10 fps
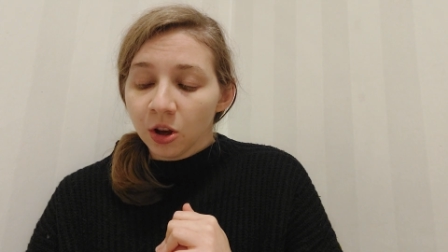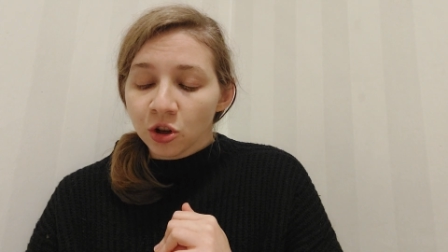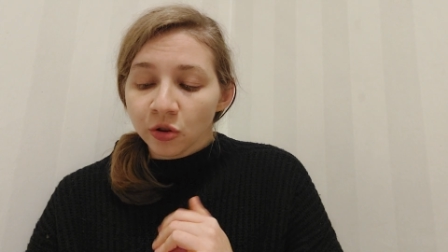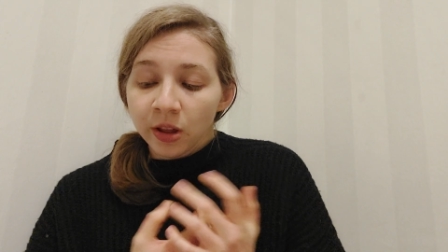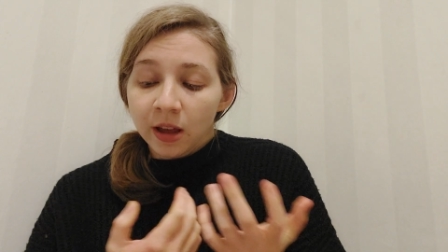
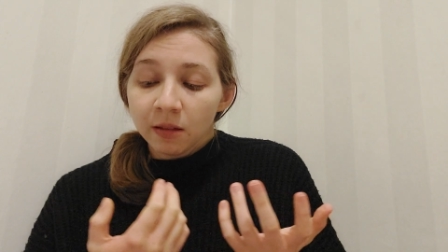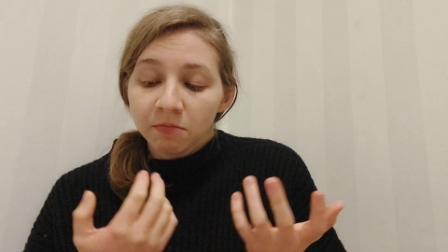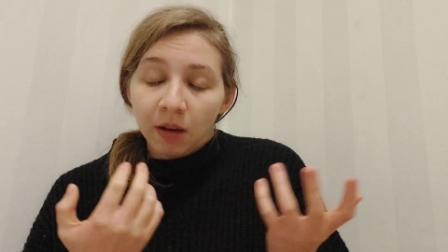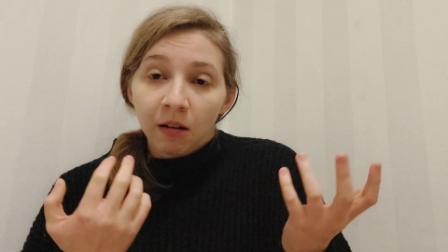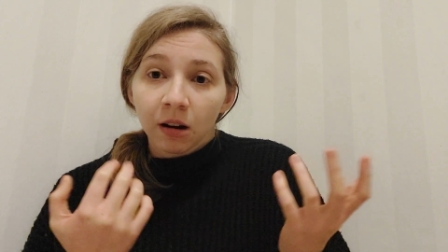So
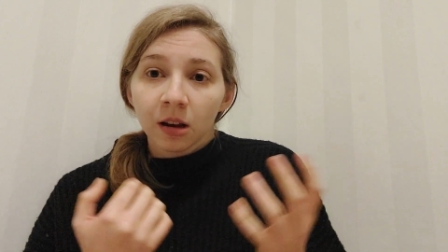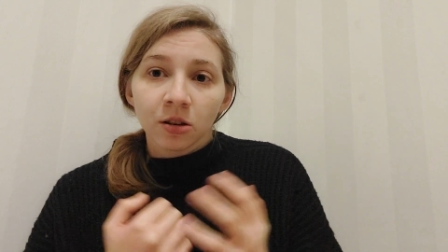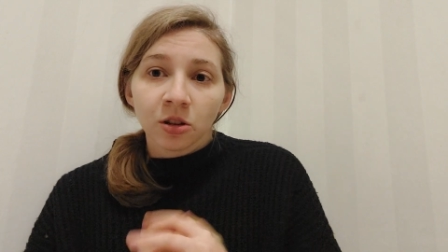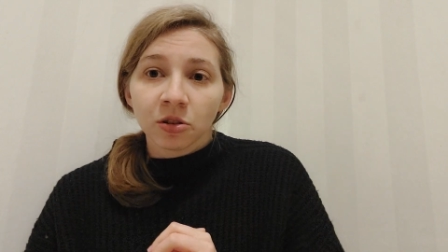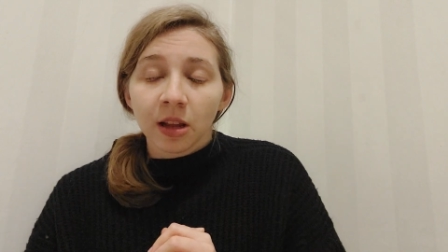then Eric
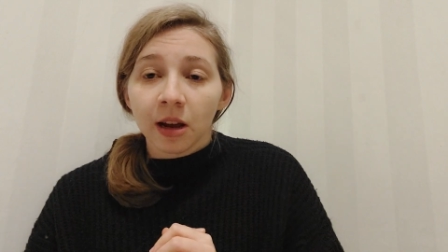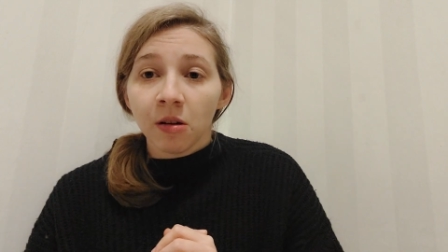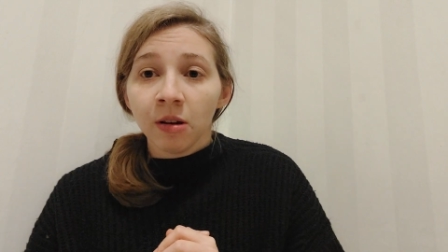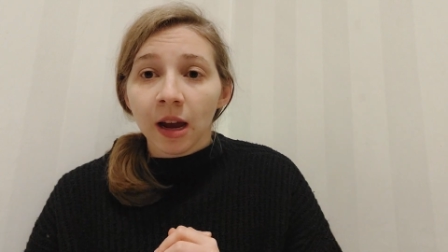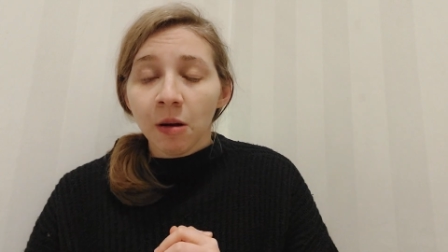just like,
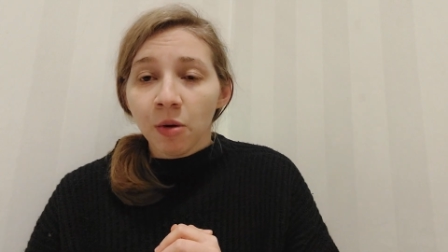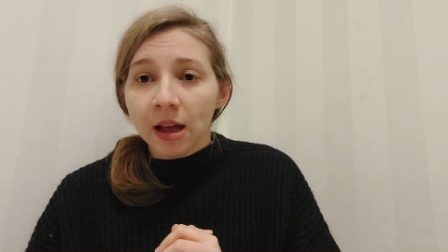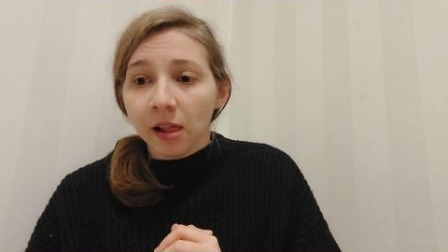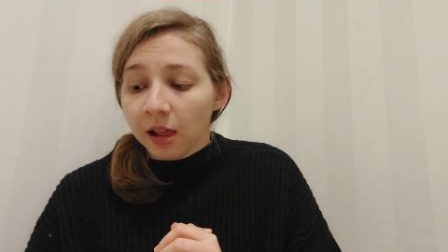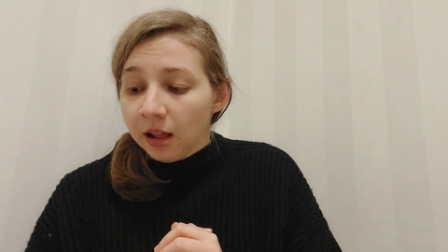okay,
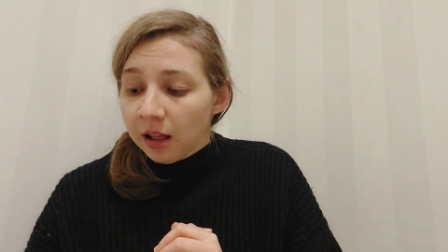well,